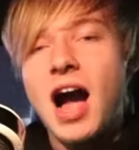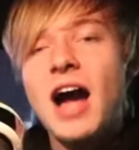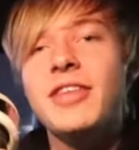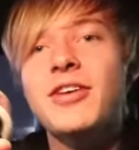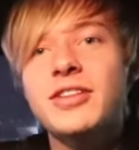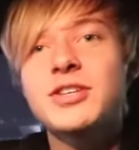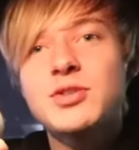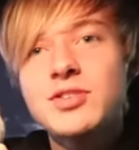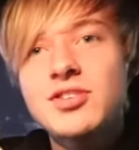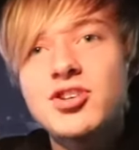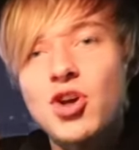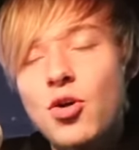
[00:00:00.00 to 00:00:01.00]
I thought this was
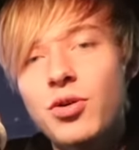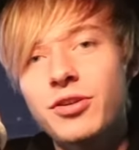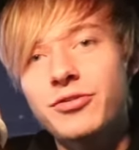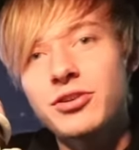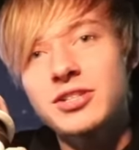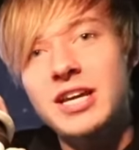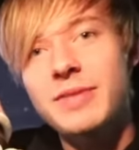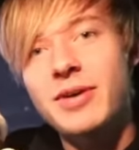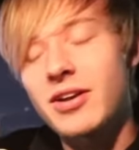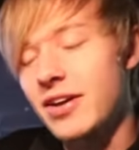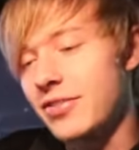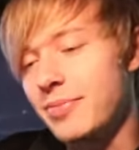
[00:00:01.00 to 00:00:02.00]
a joke when it first came
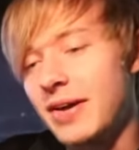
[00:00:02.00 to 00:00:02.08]
out.